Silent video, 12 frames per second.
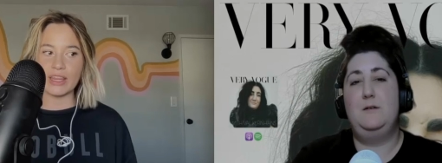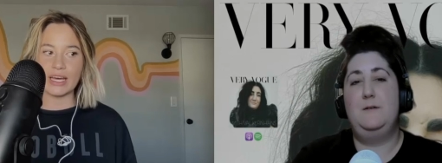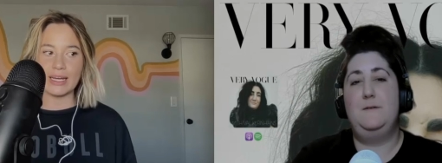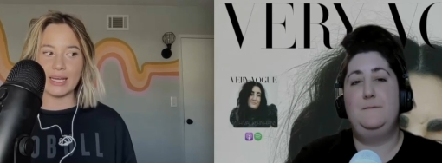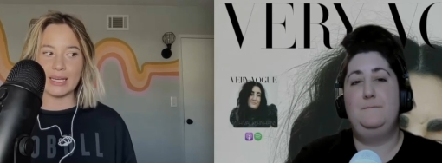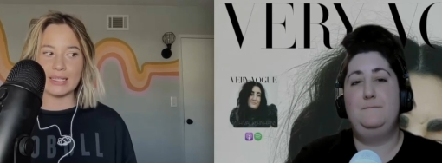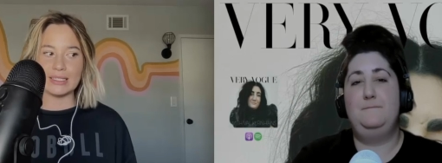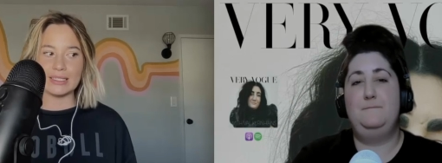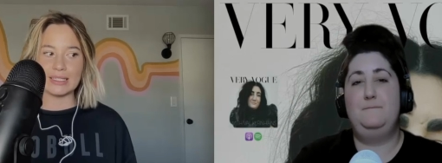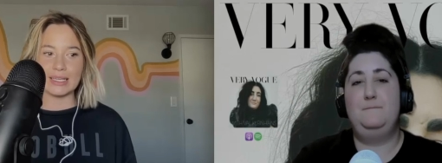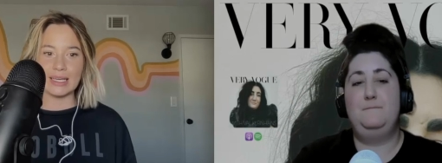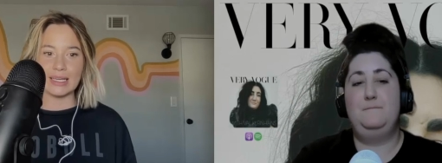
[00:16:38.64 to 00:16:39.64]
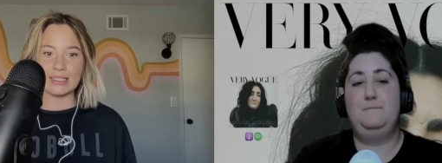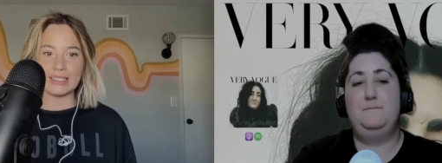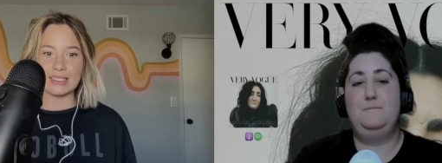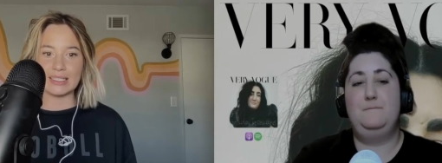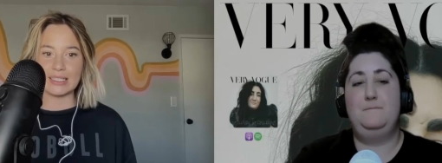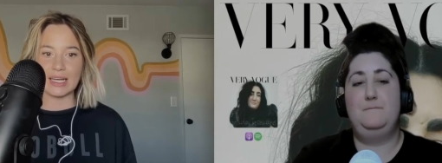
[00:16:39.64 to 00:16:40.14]
Speaker 1: that is?
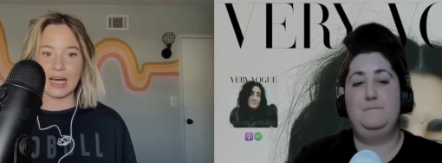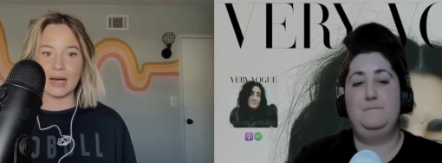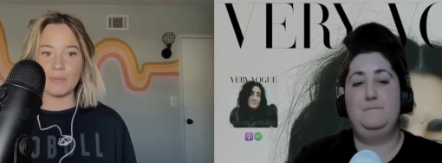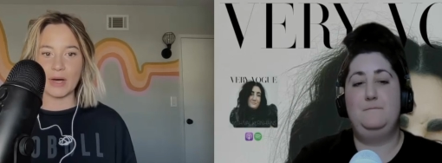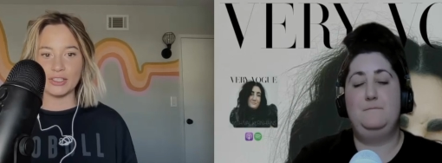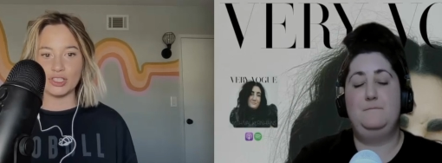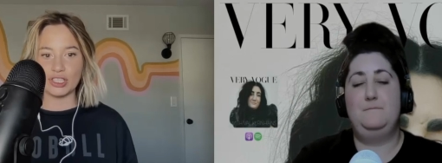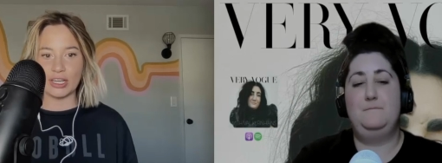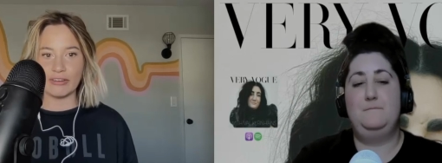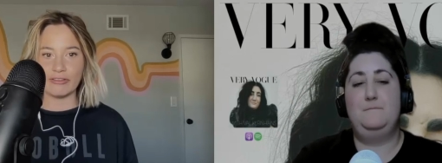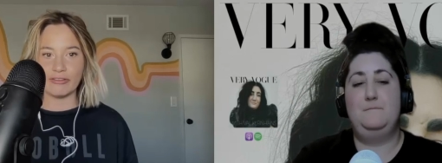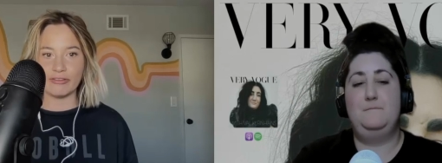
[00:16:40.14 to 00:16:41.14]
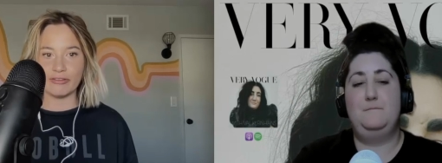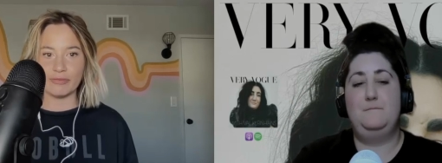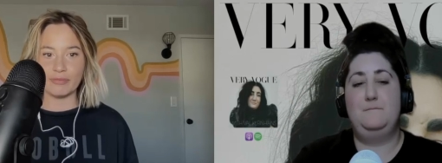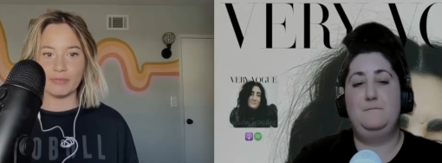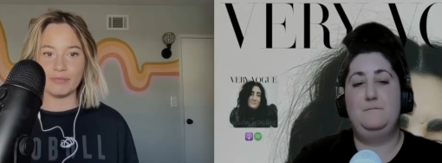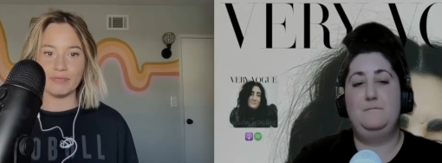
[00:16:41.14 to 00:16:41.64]
It's a bunch of
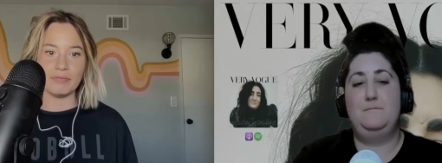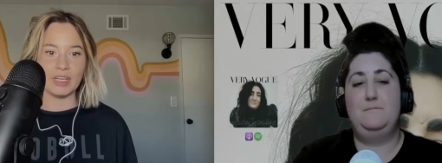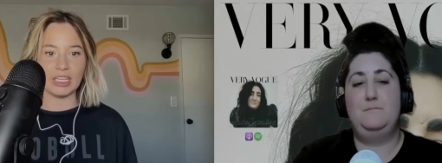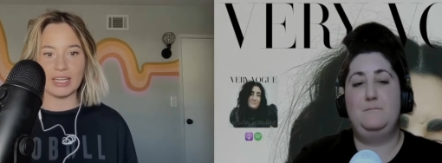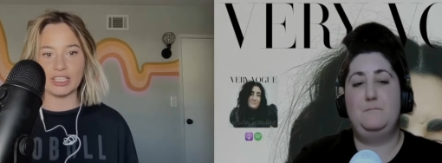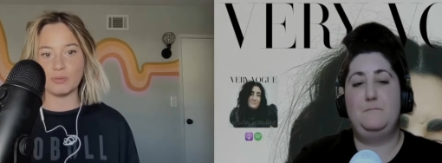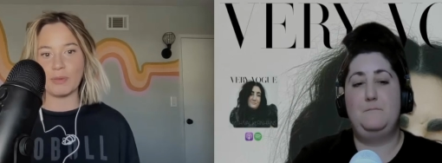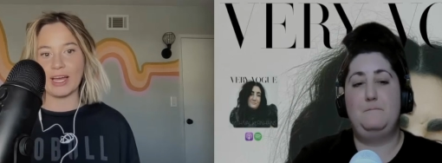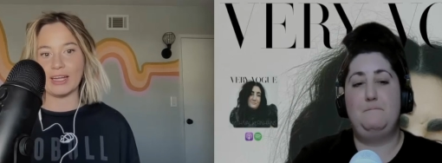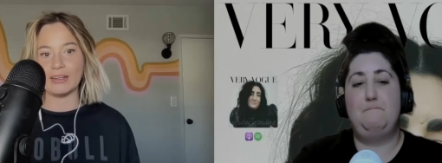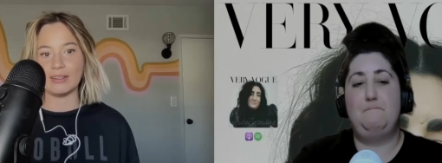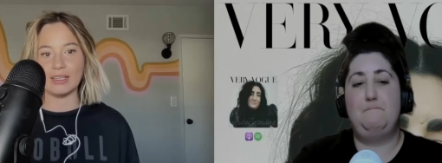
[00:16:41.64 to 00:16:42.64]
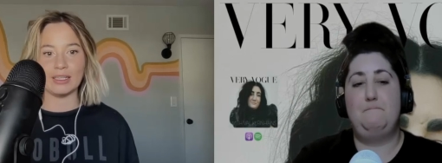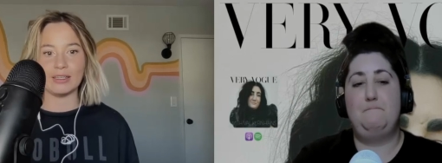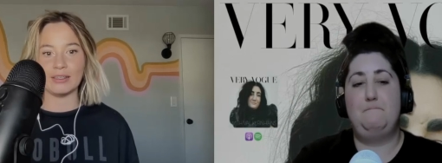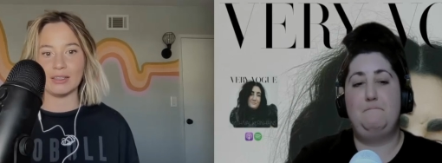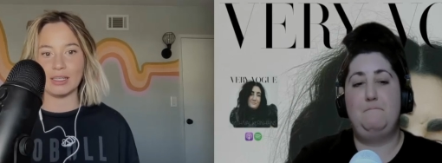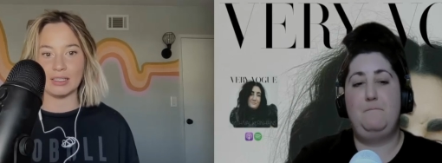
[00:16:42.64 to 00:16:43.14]
middle aged men
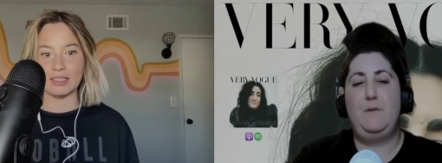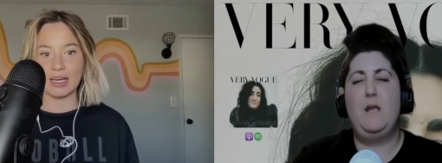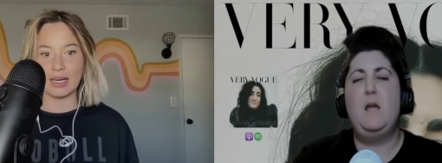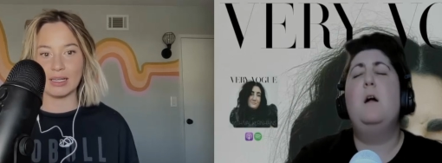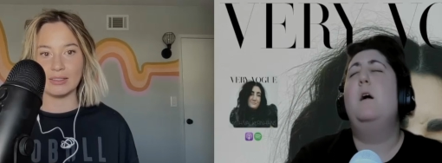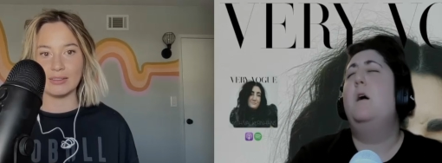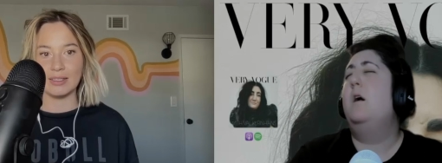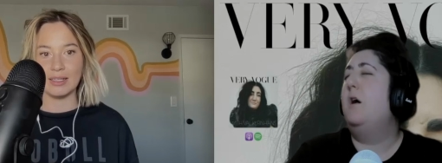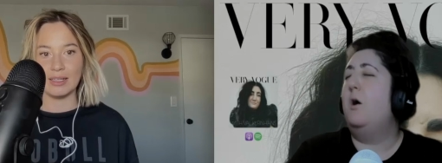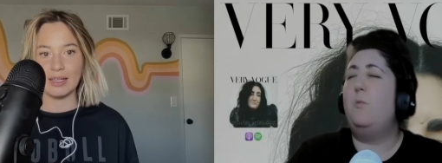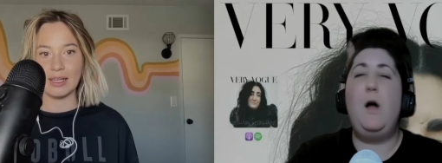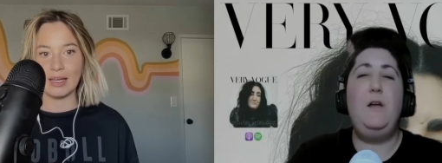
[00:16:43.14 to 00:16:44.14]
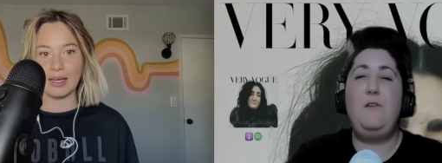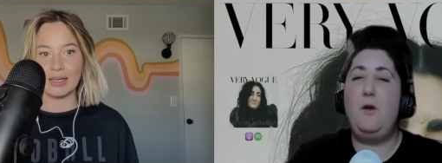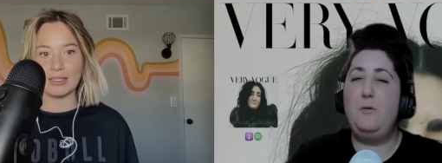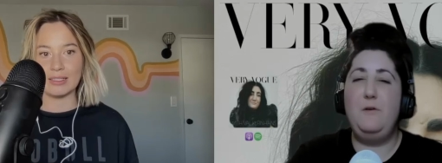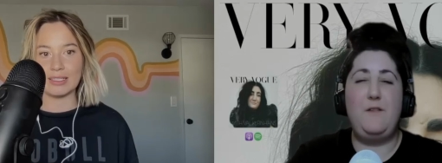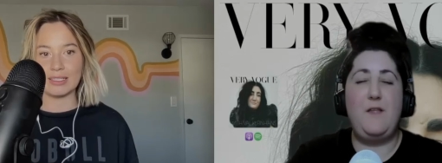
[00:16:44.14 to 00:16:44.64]
in India. Why and- is it
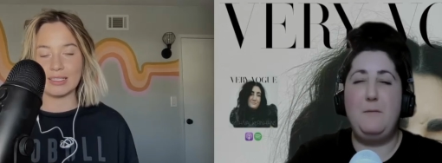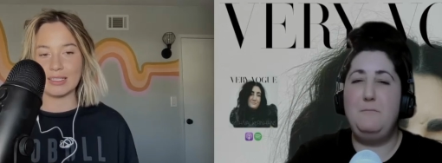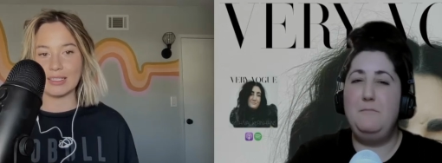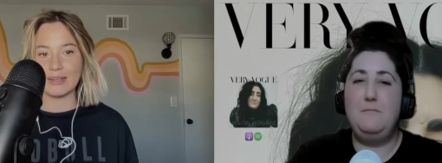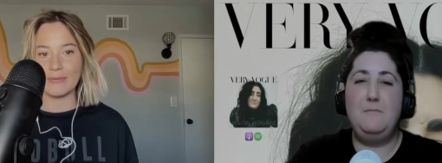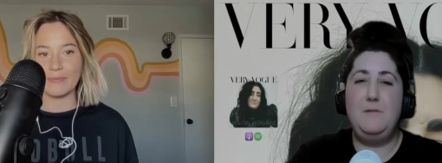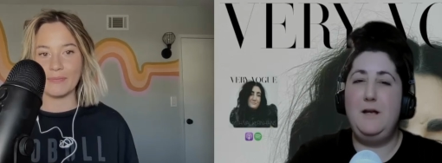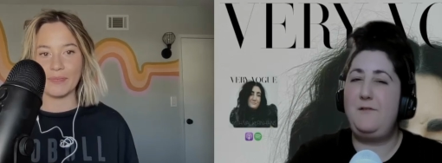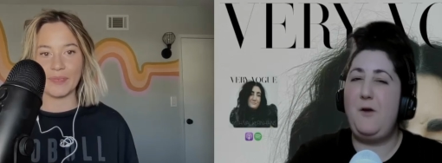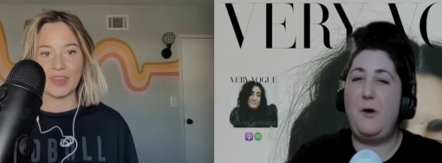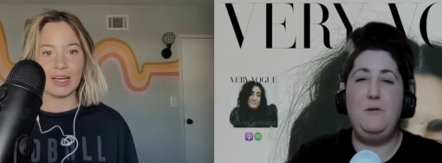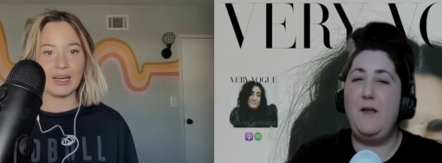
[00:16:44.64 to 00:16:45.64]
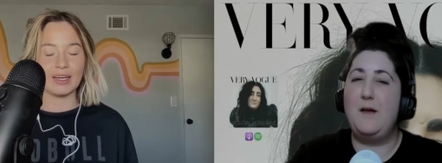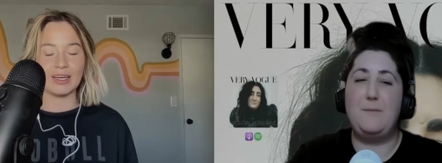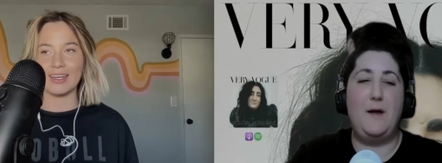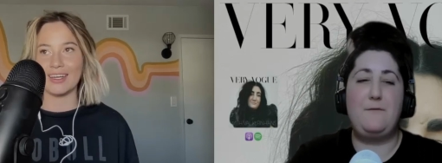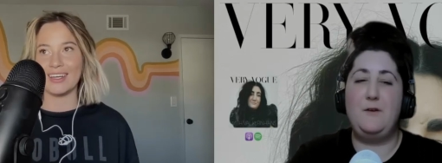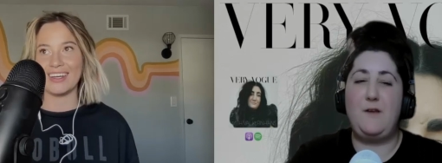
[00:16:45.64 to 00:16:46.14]
always
Speaker 2: them? It's always them
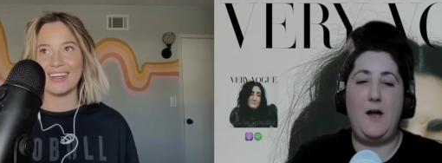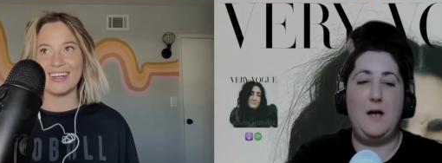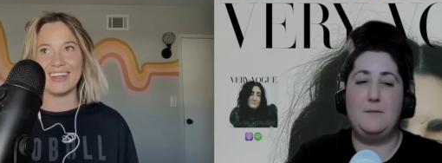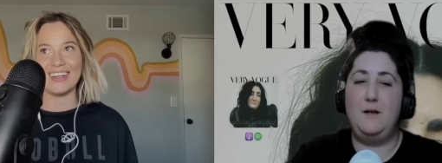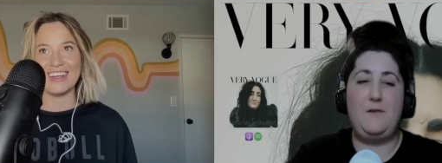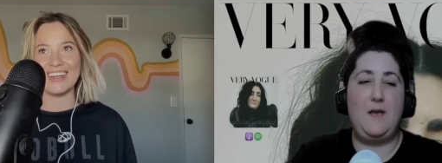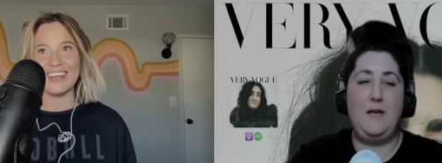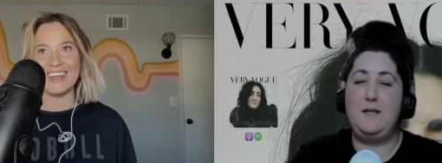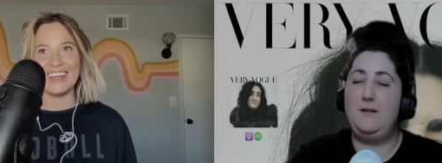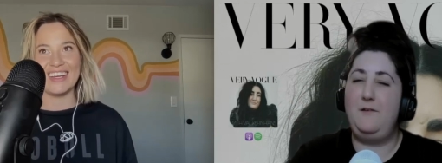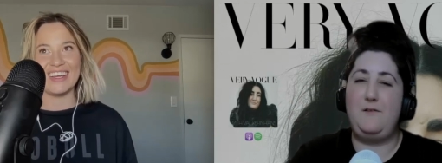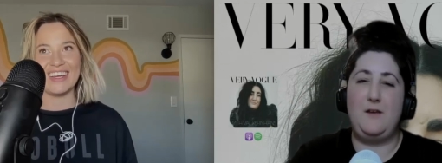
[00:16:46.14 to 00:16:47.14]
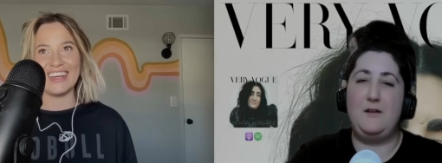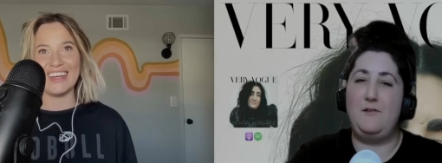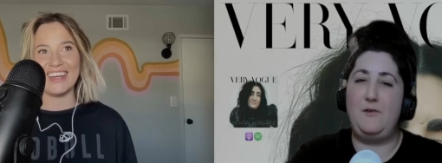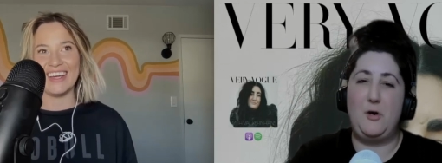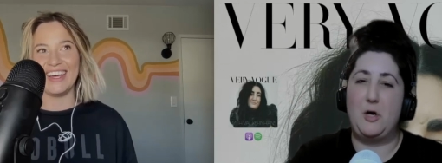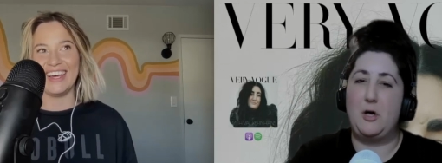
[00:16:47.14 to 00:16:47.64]
every time. It's like, listen,
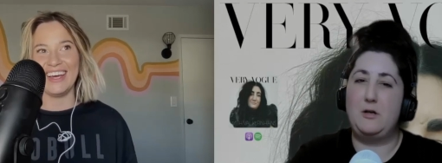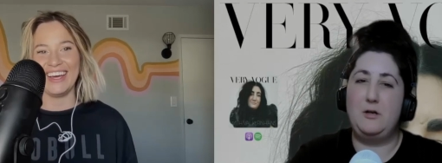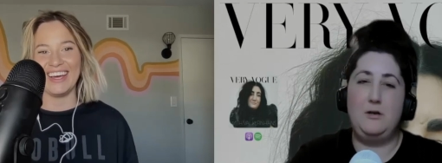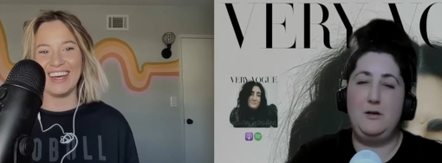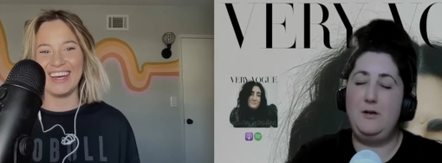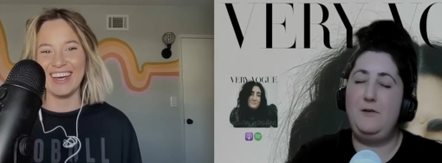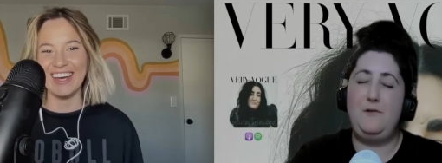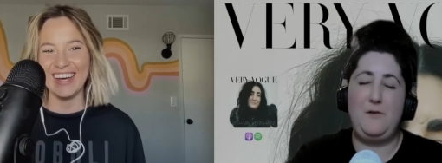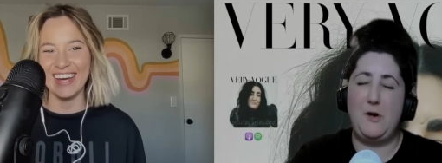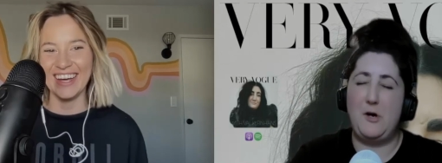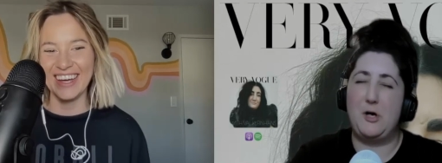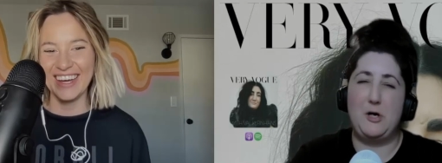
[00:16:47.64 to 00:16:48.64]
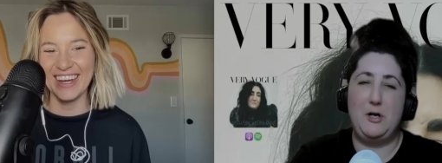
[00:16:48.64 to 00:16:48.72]
sir,
Speaker 1: sir,